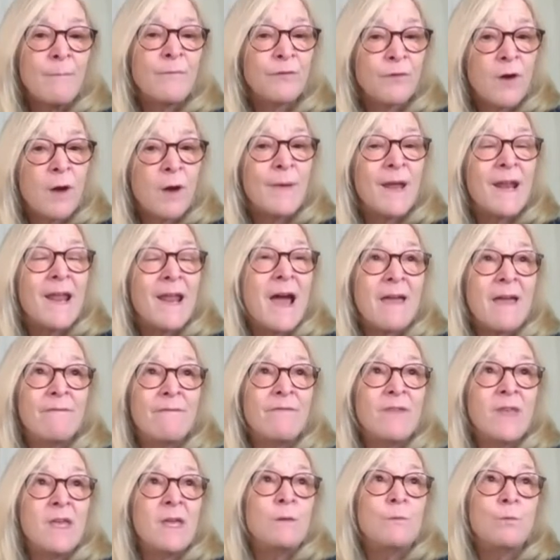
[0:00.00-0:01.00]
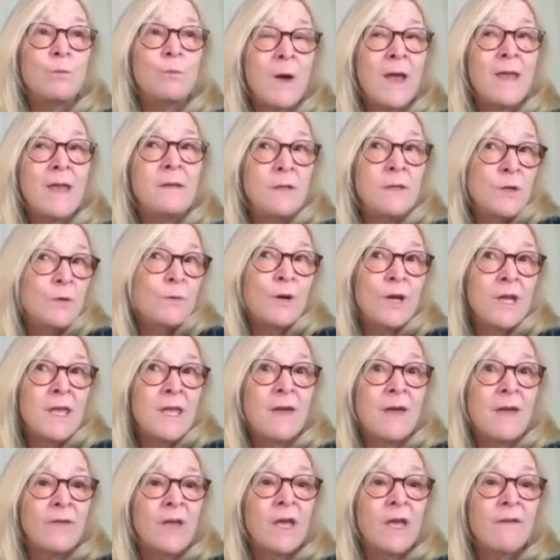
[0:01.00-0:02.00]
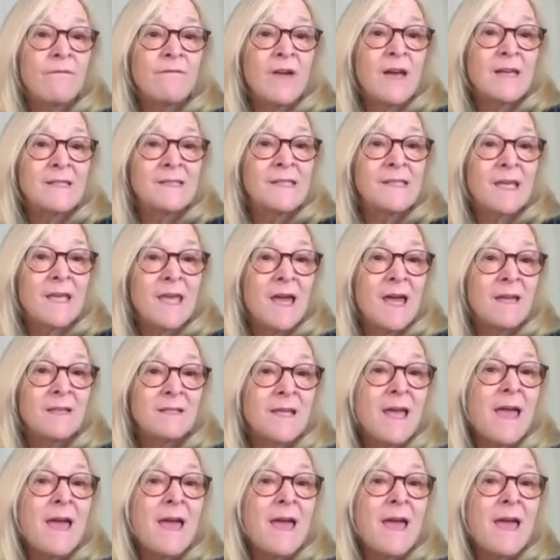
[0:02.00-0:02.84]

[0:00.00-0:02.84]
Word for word: from an IV when you are giving a vesicant.